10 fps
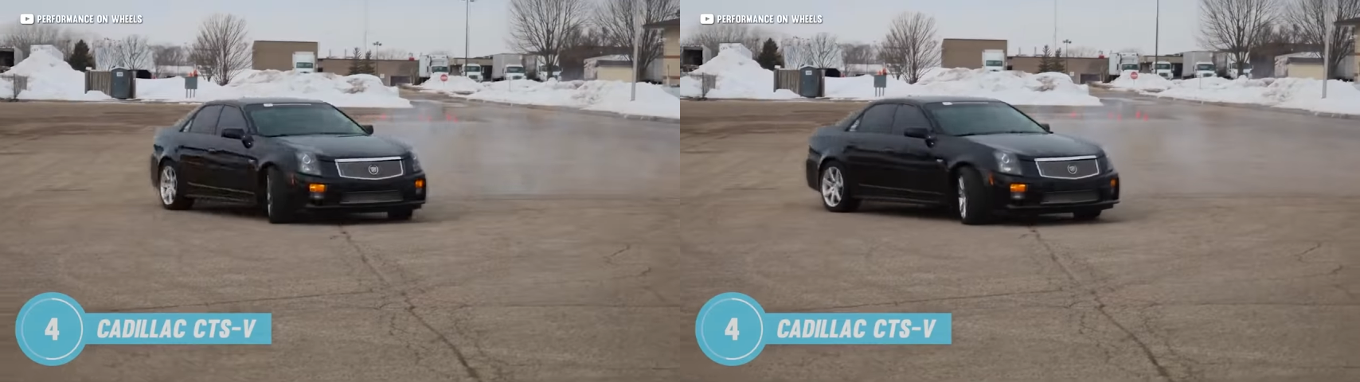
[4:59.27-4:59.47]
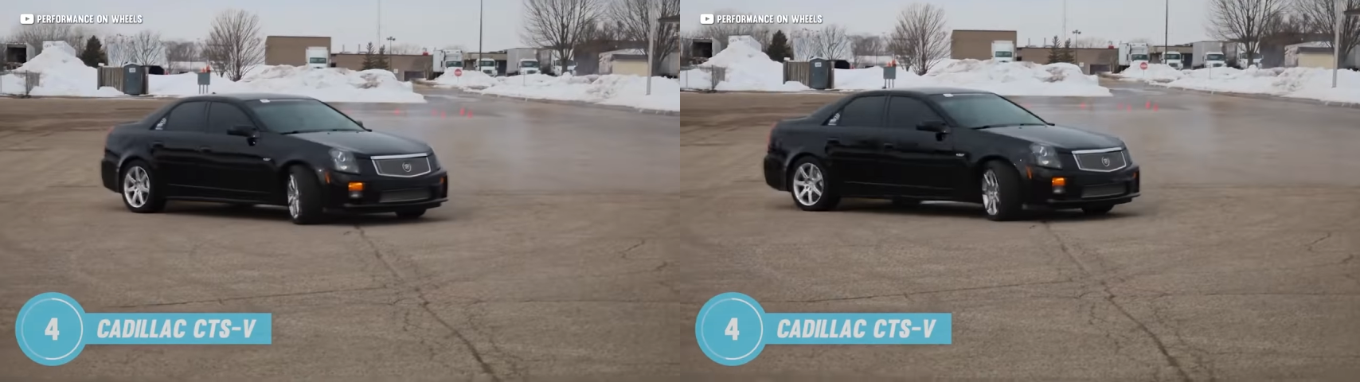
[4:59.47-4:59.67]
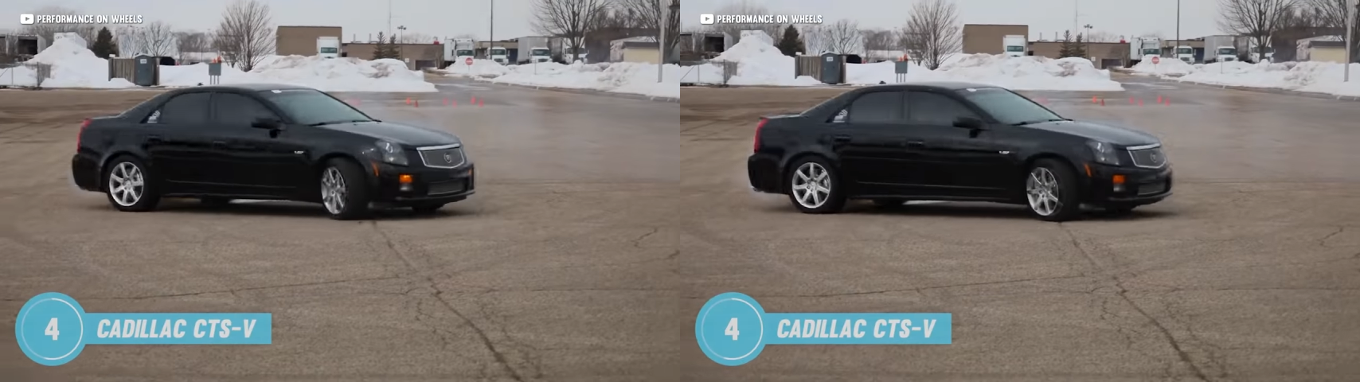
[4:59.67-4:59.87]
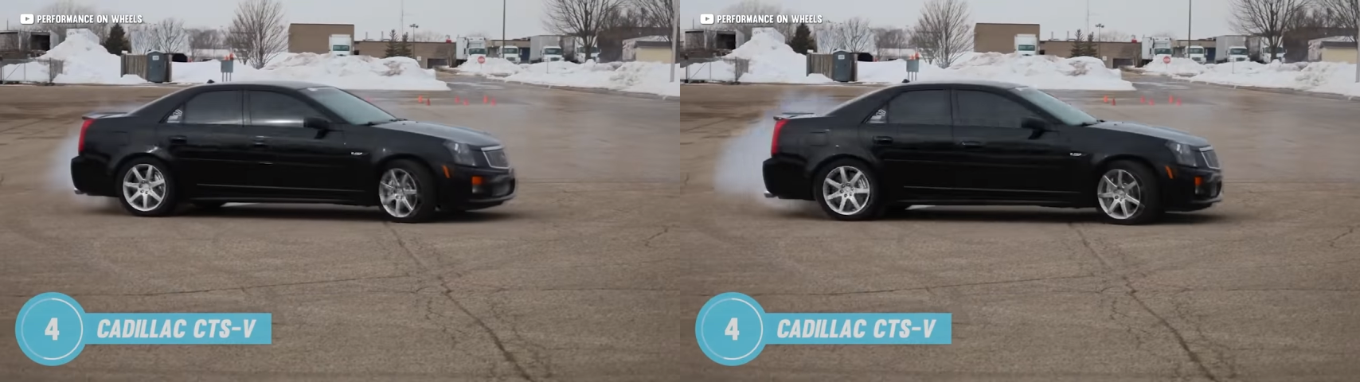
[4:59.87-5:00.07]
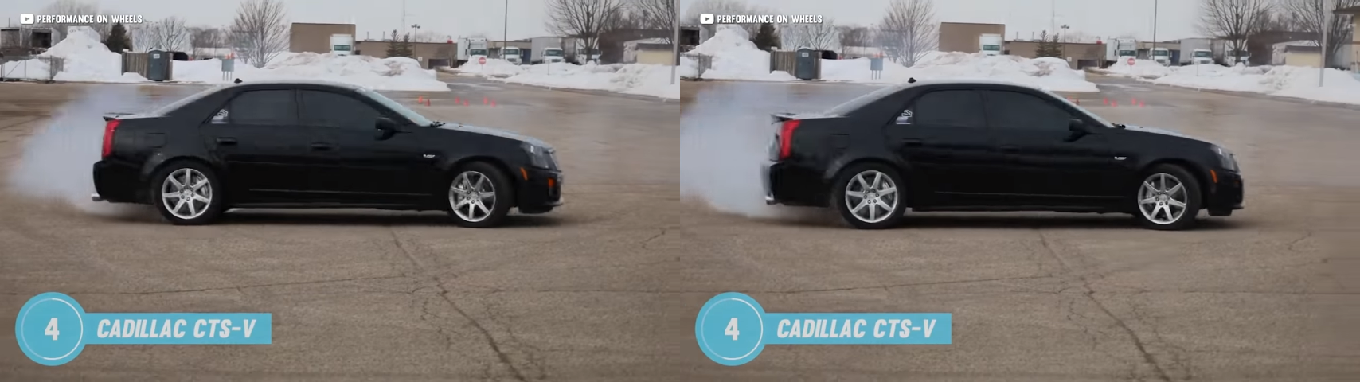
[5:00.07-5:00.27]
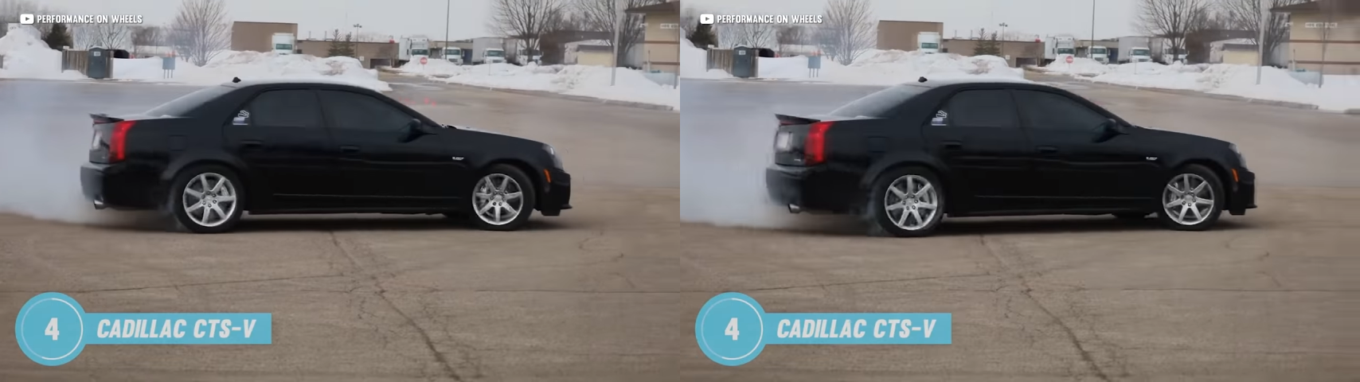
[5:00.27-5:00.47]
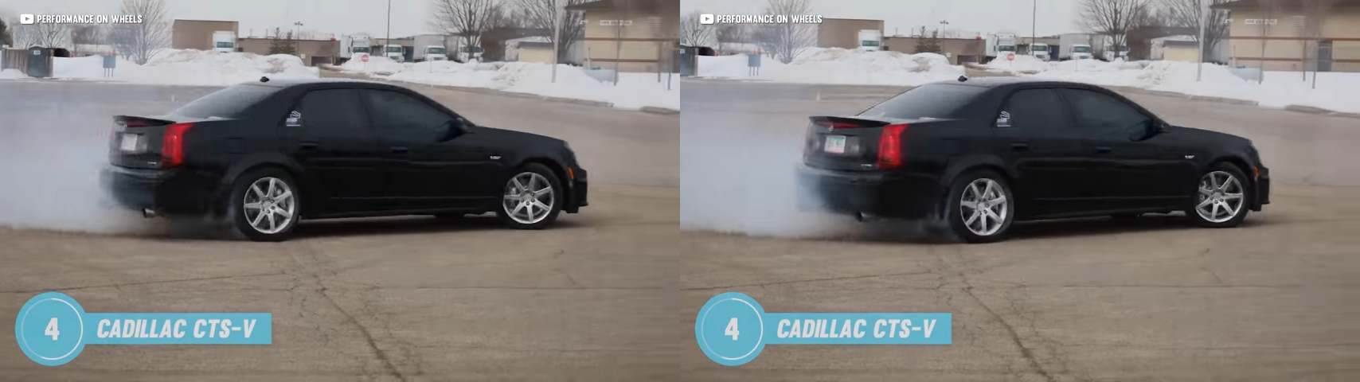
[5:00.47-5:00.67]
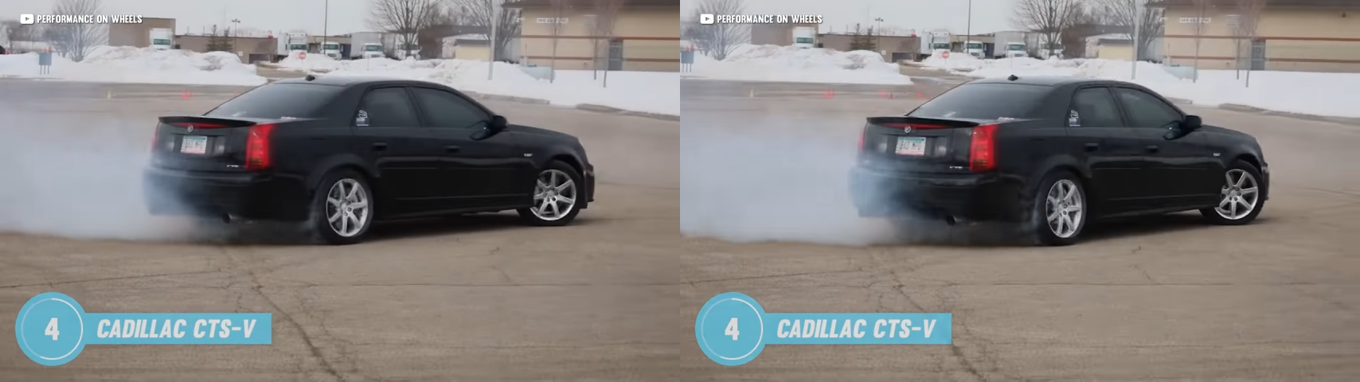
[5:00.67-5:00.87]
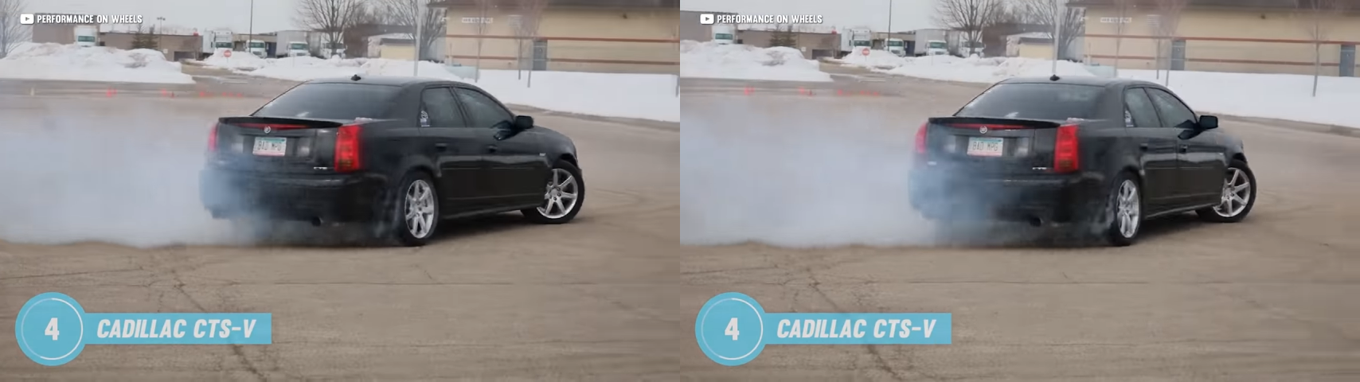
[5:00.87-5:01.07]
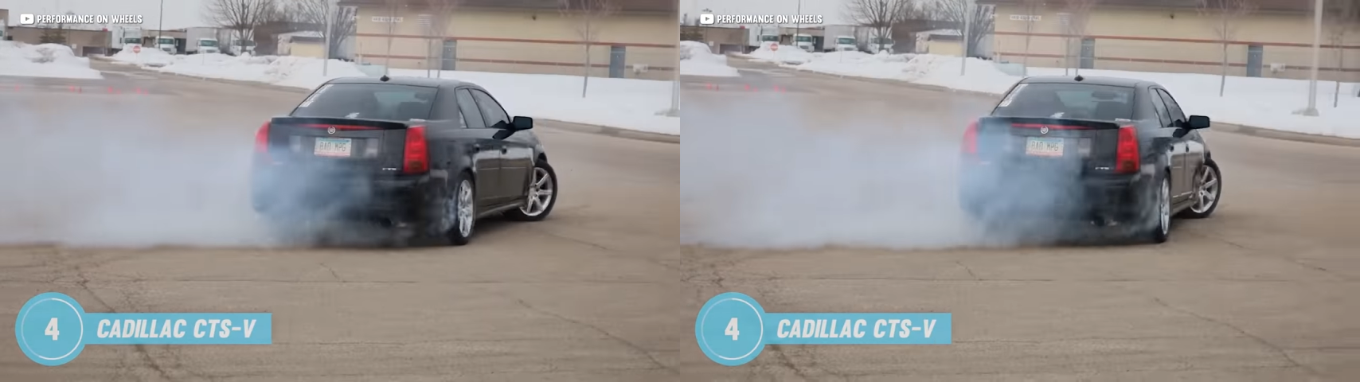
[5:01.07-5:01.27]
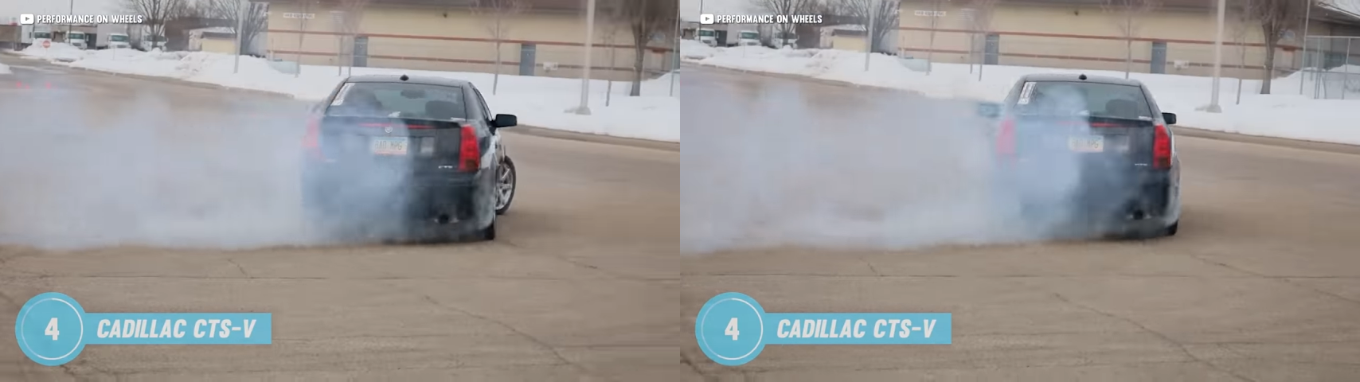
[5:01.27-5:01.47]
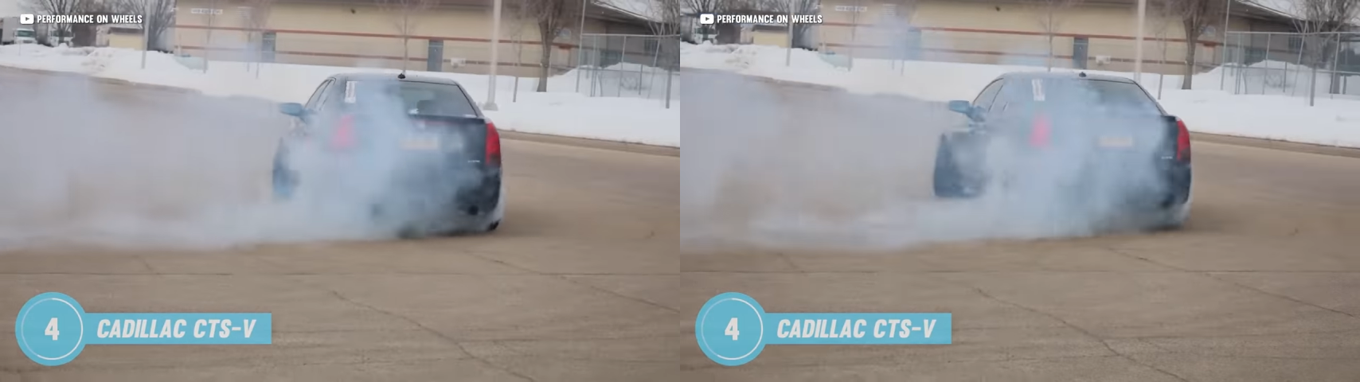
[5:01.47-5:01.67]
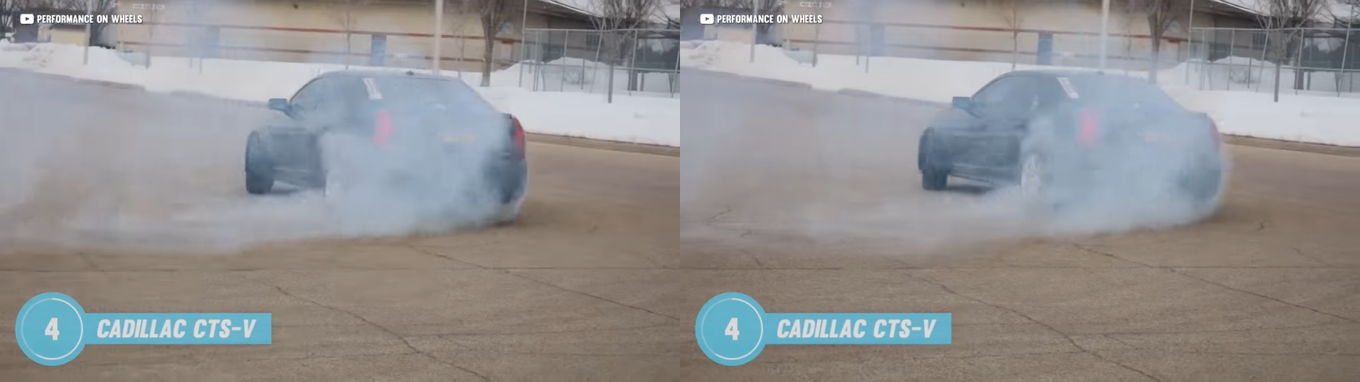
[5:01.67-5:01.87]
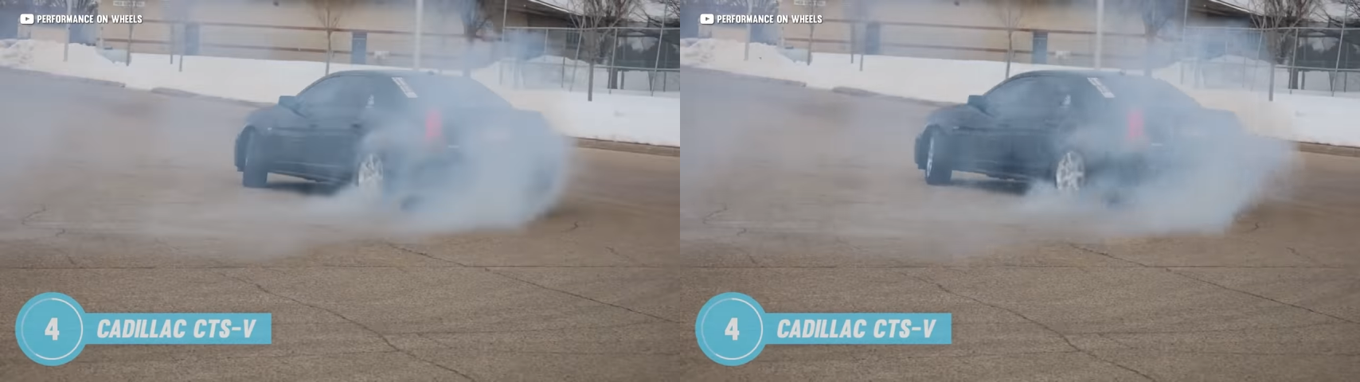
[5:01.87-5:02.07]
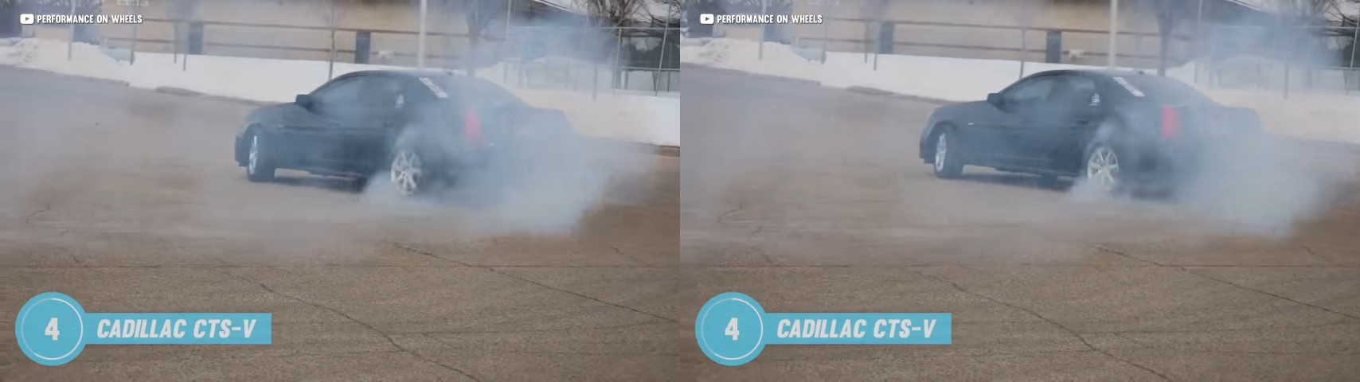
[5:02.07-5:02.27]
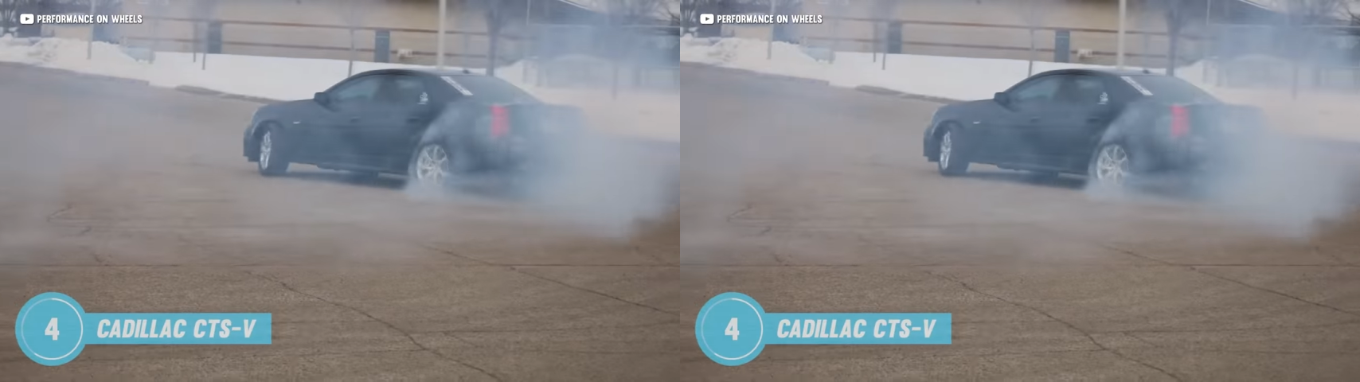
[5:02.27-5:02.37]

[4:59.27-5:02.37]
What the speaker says: No face is visible, so there are no lips to read.